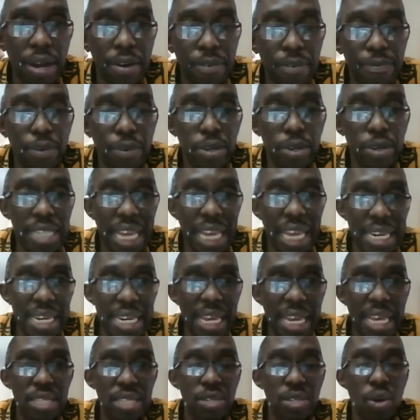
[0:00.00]
for 10
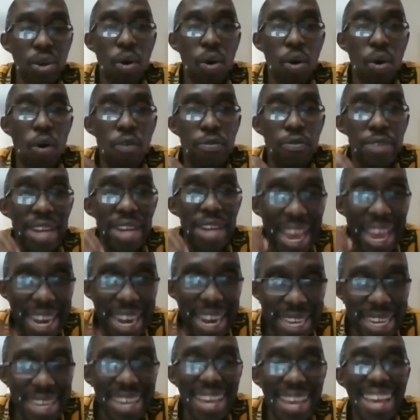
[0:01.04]
days of
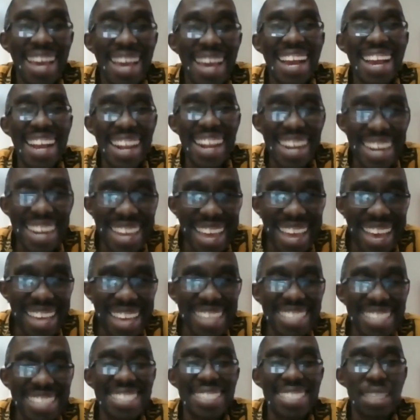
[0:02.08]
garlic
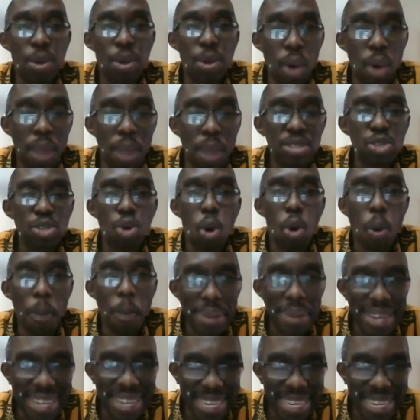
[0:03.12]
clears the worms
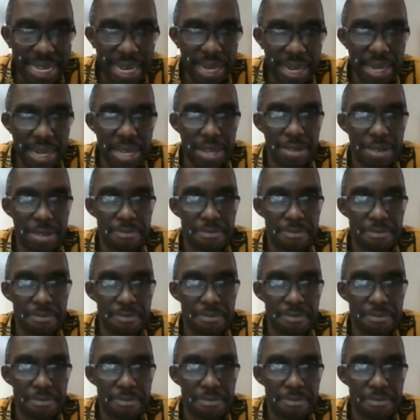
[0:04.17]
completely.